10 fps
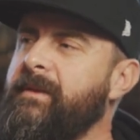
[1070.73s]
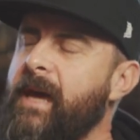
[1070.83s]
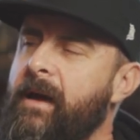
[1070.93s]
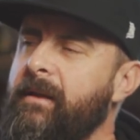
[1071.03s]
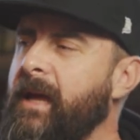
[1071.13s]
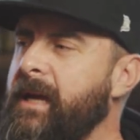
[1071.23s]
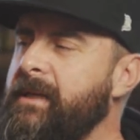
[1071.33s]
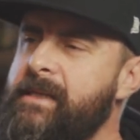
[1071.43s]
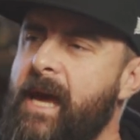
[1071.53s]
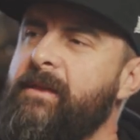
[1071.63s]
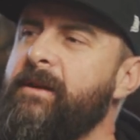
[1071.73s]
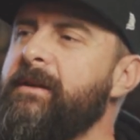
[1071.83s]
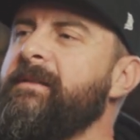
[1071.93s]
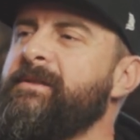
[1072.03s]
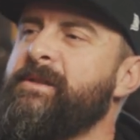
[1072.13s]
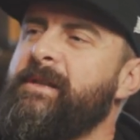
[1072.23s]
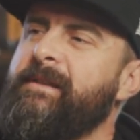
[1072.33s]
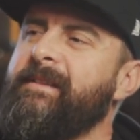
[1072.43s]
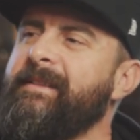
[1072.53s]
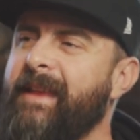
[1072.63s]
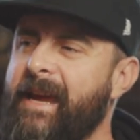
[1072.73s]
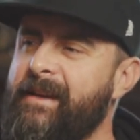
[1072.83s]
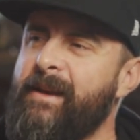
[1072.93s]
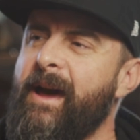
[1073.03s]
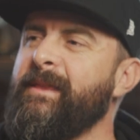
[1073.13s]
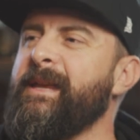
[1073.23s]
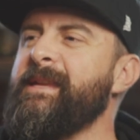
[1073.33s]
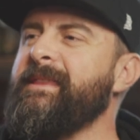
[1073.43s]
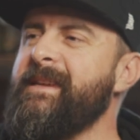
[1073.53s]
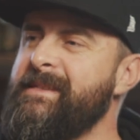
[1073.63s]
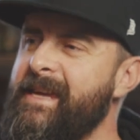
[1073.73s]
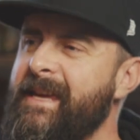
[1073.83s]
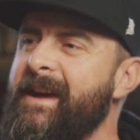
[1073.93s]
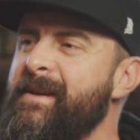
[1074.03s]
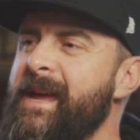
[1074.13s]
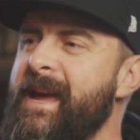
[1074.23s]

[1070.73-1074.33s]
that, like tether to like not letting things get out of